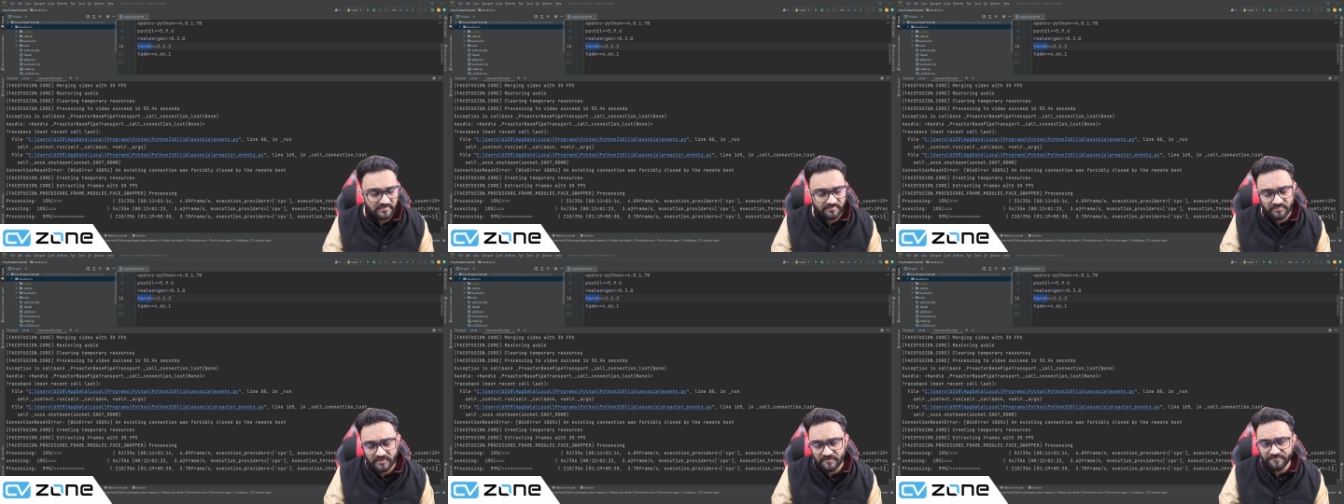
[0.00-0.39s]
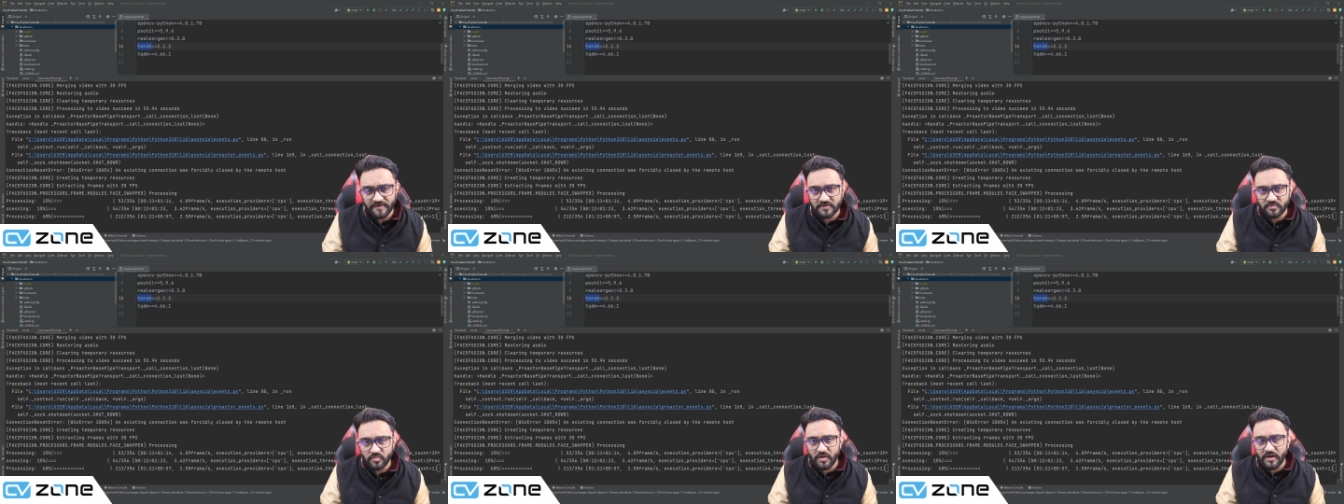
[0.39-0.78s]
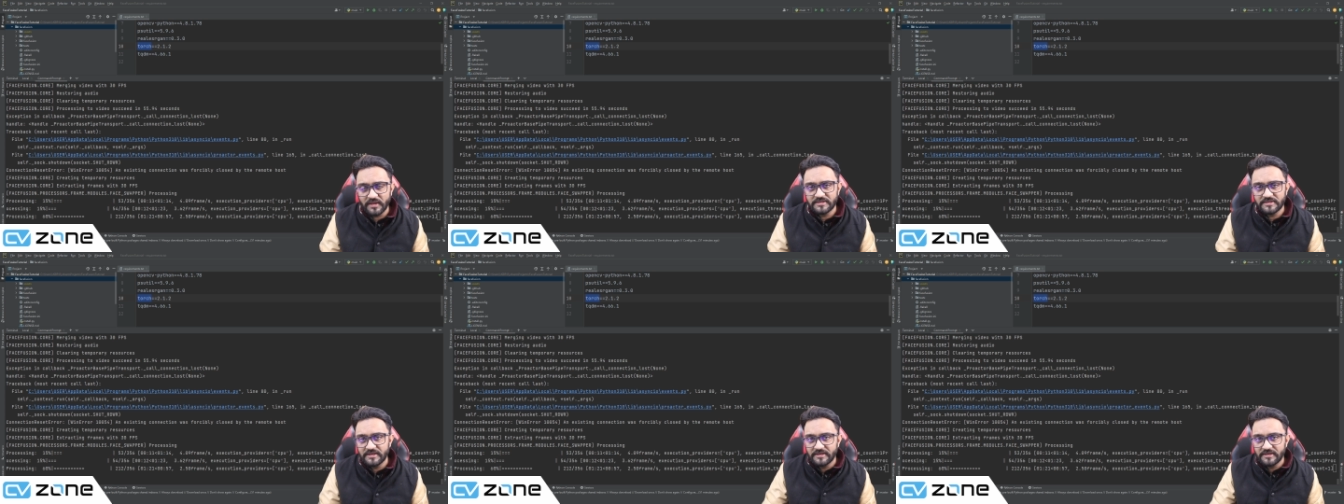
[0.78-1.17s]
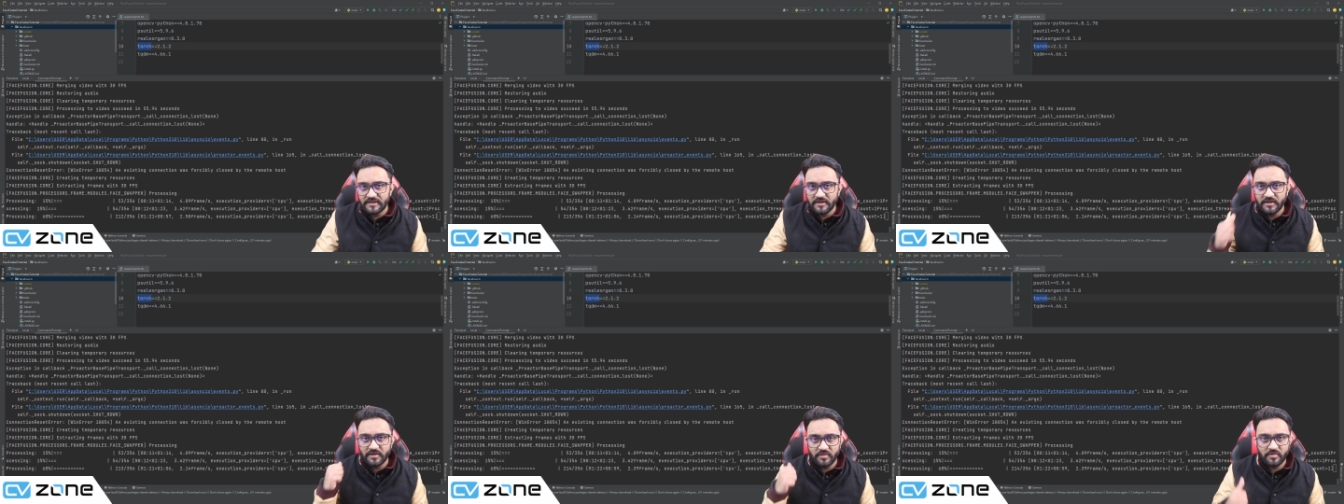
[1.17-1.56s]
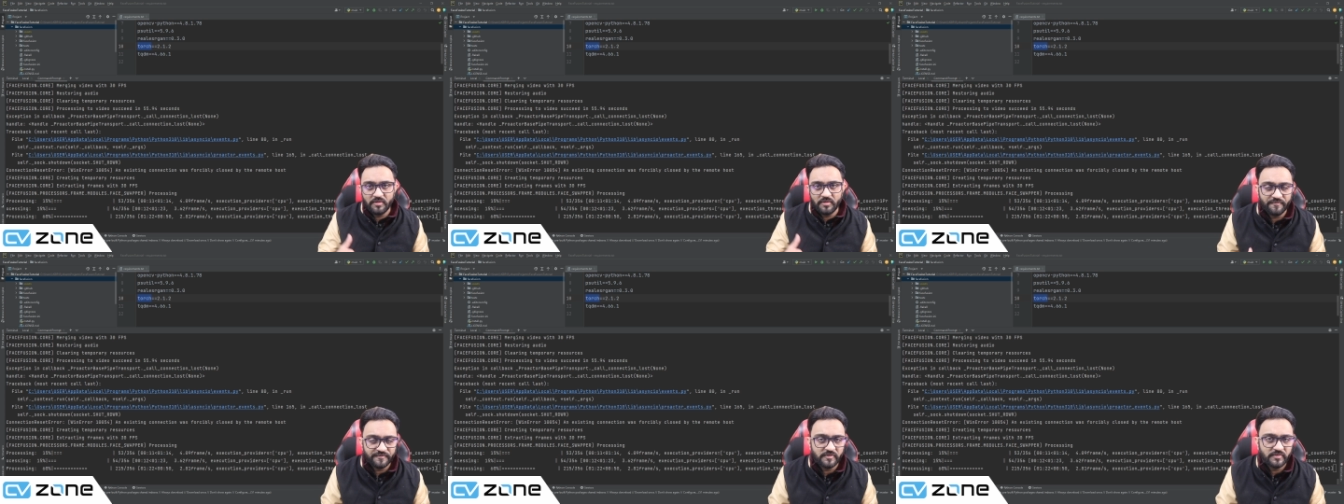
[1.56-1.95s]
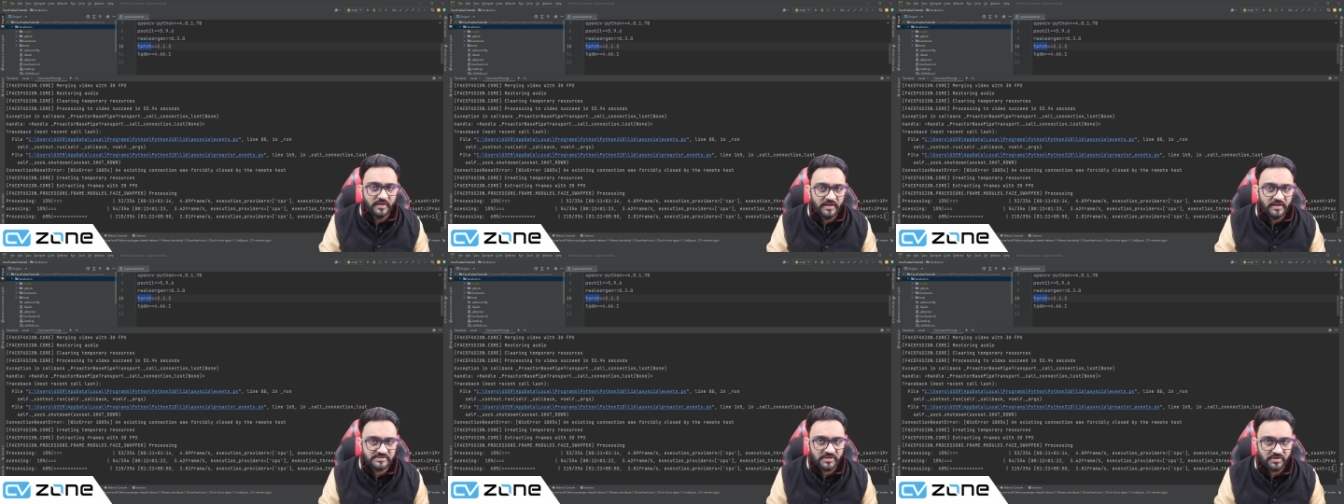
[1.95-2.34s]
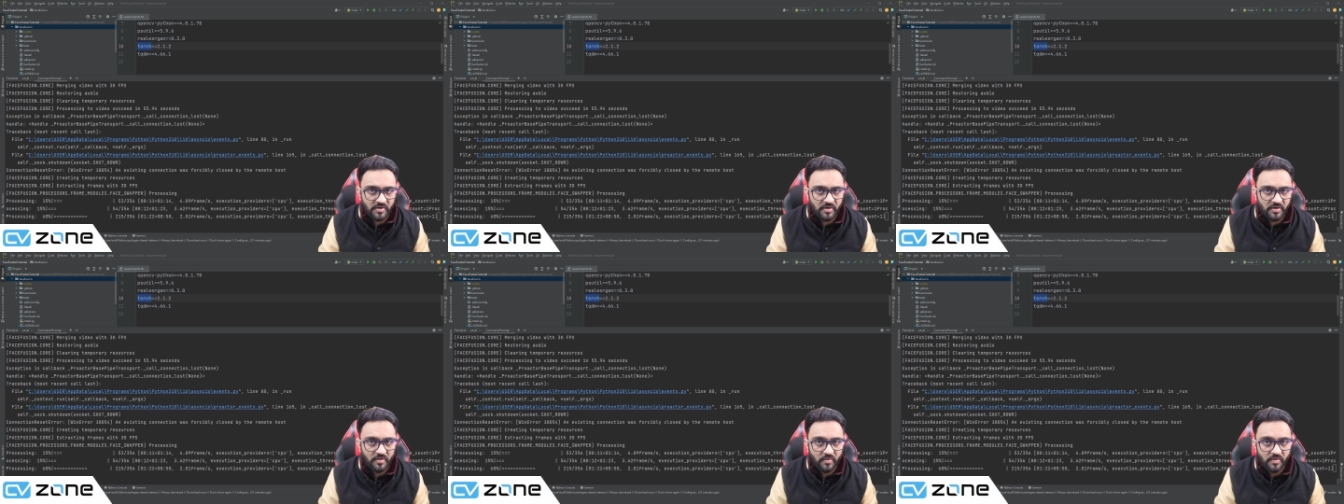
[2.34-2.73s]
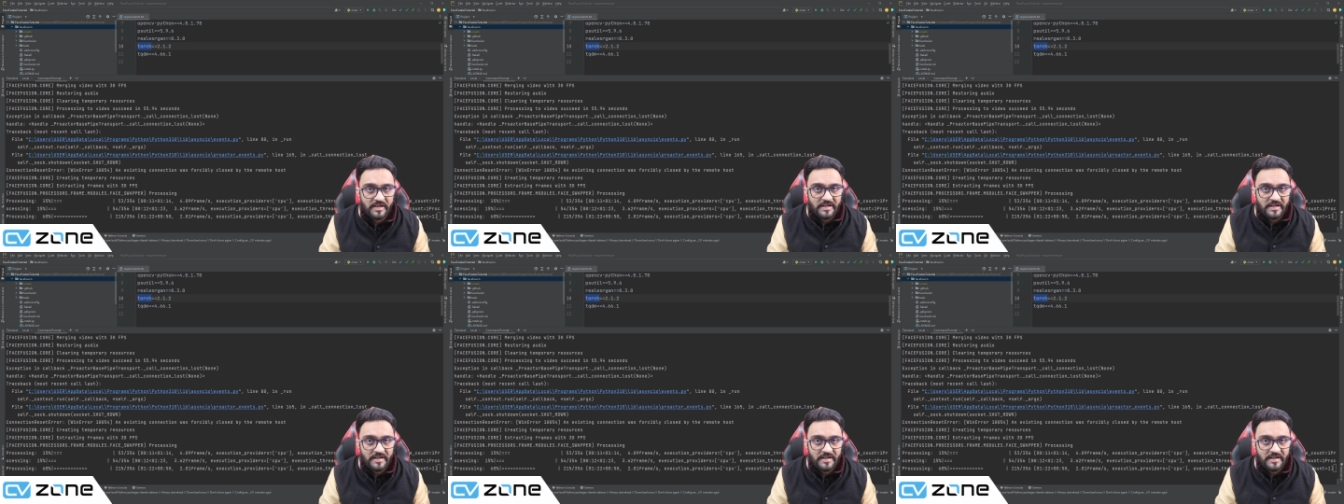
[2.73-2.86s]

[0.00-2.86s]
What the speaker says: In fact, what I did a few days ago,